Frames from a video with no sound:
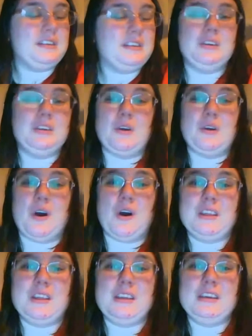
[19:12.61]
You
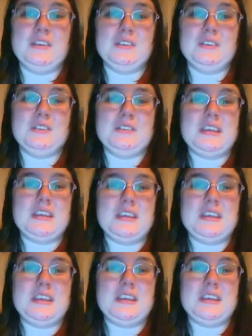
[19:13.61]
only use
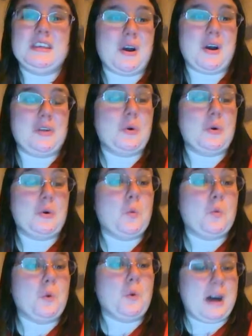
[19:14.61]
that code
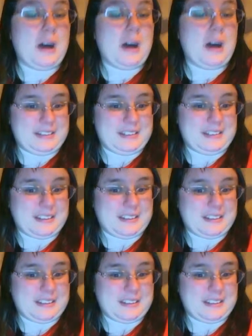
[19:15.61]
once.